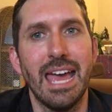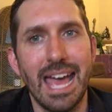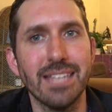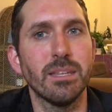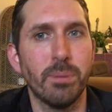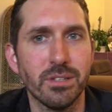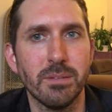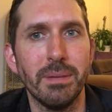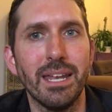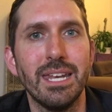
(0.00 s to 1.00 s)
has the
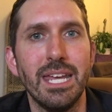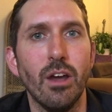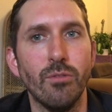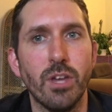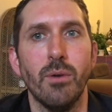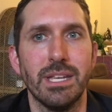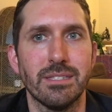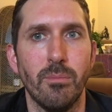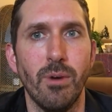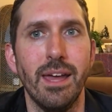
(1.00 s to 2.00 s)
possibility of going
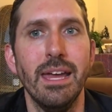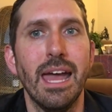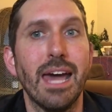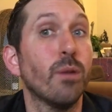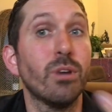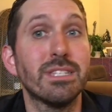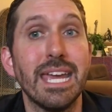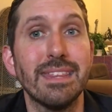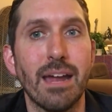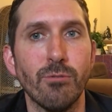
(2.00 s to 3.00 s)
somewhere. And I want to
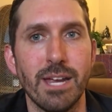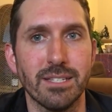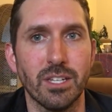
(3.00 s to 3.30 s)
take that risk.